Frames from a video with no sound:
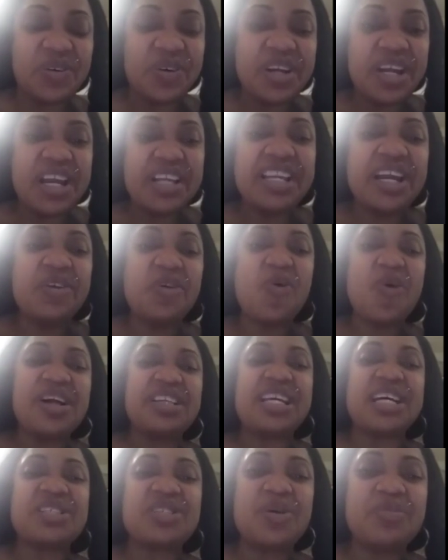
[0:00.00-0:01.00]
They don't want you as
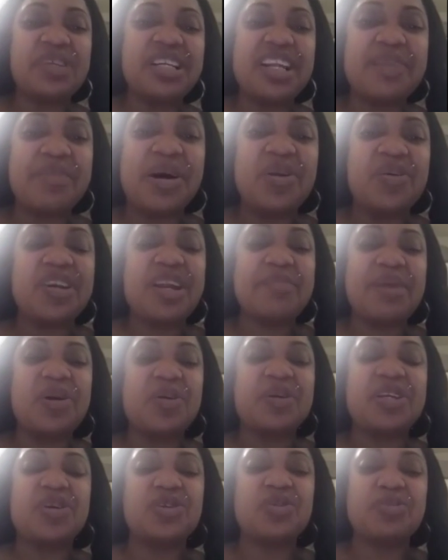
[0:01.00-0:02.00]
something them a look
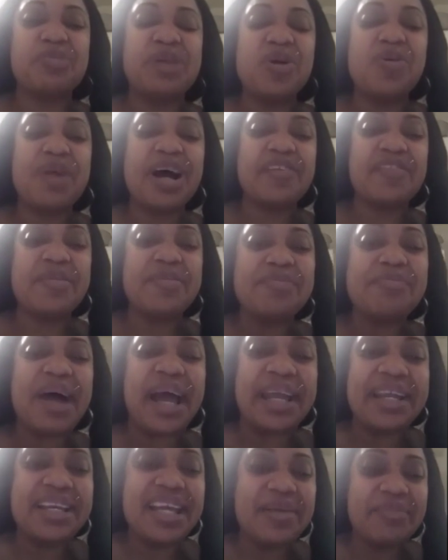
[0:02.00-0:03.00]
you big man to mind
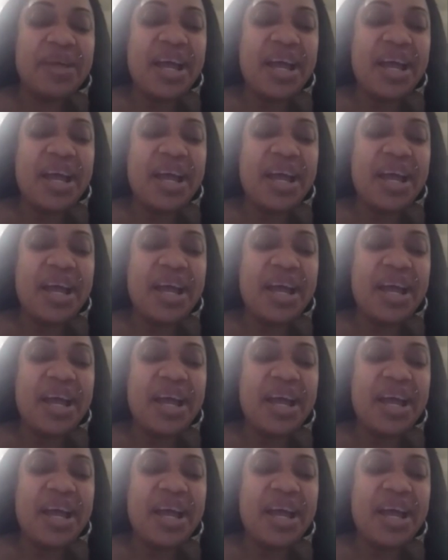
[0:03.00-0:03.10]
them.